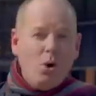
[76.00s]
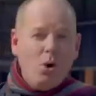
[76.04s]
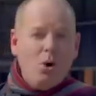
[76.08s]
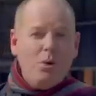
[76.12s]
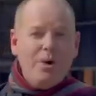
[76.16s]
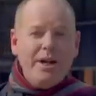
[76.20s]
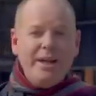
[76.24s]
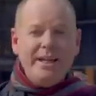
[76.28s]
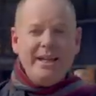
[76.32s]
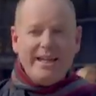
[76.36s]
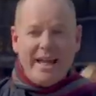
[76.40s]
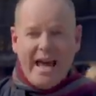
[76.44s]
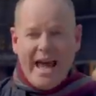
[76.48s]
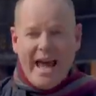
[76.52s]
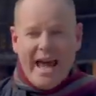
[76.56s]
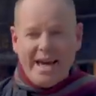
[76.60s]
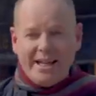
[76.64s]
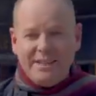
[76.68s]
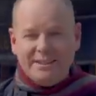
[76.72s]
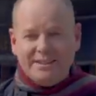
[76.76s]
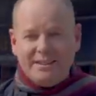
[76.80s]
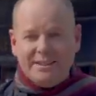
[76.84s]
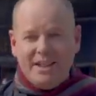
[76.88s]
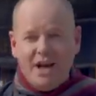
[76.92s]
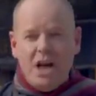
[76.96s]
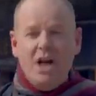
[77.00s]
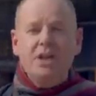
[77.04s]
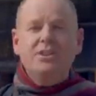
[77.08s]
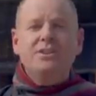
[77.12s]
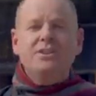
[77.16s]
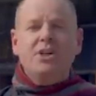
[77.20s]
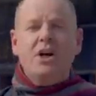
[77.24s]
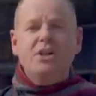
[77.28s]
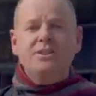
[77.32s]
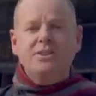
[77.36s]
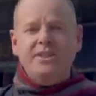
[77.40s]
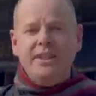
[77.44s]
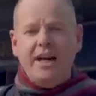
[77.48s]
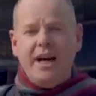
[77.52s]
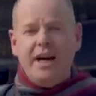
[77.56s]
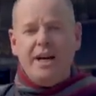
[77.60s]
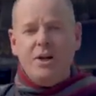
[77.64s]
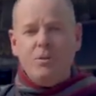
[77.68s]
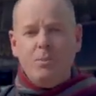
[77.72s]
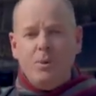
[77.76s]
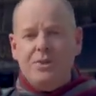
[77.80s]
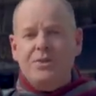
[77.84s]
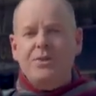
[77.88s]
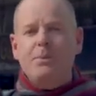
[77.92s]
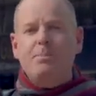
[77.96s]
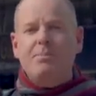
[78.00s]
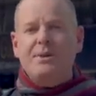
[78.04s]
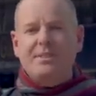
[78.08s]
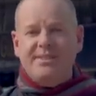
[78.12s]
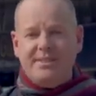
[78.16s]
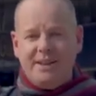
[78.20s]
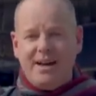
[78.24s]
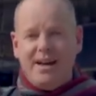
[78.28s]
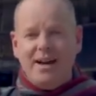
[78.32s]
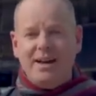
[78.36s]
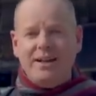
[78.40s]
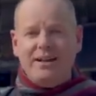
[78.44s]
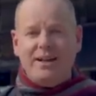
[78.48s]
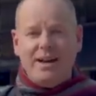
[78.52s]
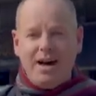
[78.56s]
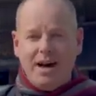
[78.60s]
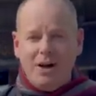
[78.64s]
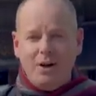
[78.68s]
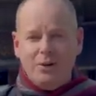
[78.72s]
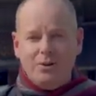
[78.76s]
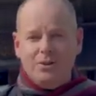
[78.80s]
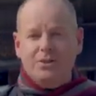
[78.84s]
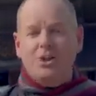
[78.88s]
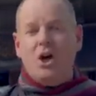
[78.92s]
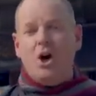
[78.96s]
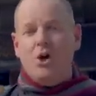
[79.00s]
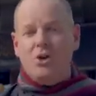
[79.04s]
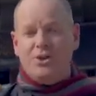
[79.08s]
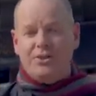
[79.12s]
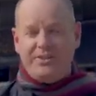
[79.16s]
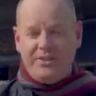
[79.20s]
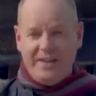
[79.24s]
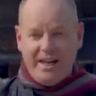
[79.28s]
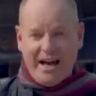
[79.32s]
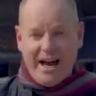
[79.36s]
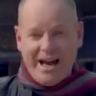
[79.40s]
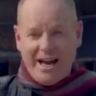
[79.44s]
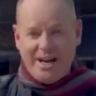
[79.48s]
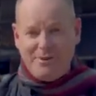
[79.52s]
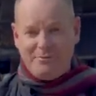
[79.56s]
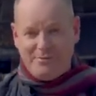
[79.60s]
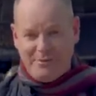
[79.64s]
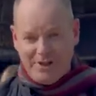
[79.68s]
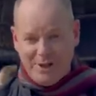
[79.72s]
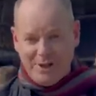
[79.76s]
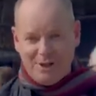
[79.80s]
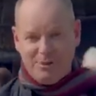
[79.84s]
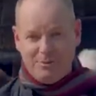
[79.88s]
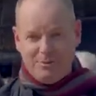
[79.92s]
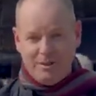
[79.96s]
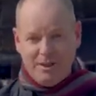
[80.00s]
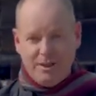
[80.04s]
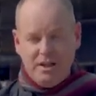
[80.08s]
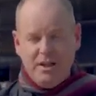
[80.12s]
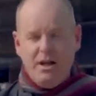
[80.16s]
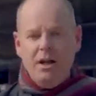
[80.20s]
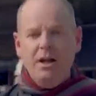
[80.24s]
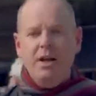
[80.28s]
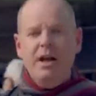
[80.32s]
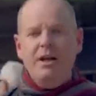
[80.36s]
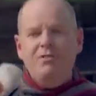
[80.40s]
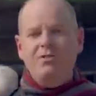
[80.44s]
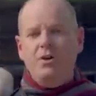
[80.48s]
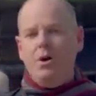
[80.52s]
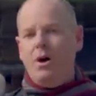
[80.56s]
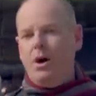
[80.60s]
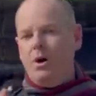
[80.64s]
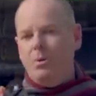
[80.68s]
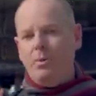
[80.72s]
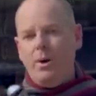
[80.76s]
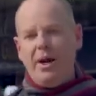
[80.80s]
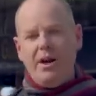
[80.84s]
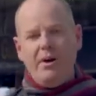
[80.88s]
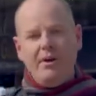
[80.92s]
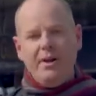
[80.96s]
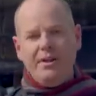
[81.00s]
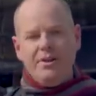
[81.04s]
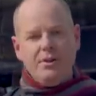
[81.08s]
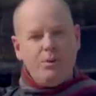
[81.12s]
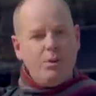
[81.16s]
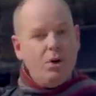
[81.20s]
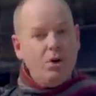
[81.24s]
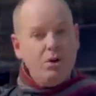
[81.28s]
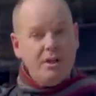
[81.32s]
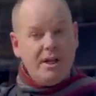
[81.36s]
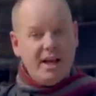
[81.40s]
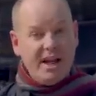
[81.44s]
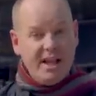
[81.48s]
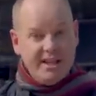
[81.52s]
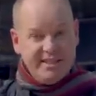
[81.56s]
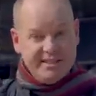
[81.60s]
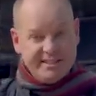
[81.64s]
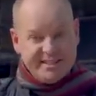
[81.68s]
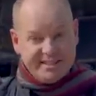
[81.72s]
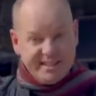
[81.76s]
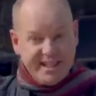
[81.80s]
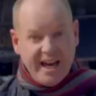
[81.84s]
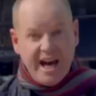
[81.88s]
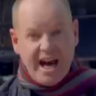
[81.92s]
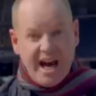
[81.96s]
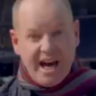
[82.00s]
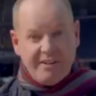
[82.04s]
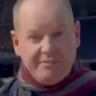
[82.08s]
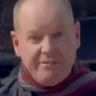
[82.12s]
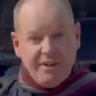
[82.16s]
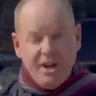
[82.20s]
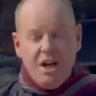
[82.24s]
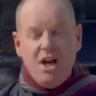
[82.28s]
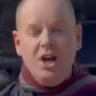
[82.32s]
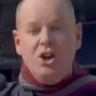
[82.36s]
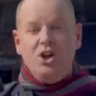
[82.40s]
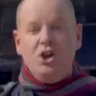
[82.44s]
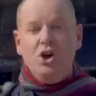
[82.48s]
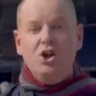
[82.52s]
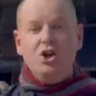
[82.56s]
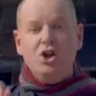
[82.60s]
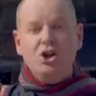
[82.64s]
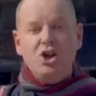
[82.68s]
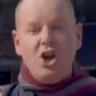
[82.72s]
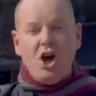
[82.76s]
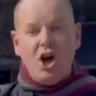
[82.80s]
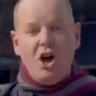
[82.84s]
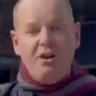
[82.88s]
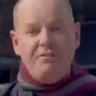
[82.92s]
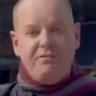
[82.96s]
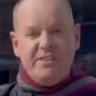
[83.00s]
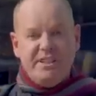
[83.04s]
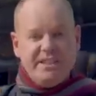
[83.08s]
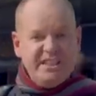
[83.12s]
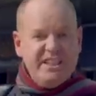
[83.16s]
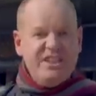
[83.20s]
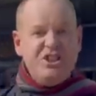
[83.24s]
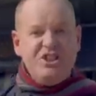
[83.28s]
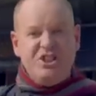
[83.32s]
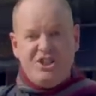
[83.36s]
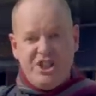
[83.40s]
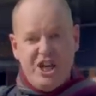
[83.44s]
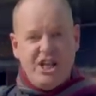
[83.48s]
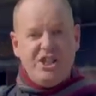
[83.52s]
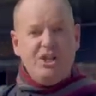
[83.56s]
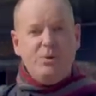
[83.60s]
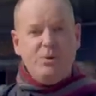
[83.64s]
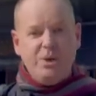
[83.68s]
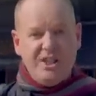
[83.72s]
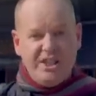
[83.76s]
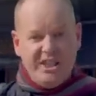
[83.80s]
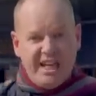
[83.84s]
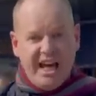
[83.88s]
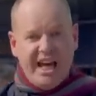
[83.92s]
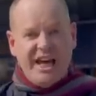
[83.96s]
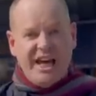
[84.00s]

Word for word: warring gangs associated with the bizarre cult known as the A F L. If you are wearing the wrong coloured scarf, your life is in genuine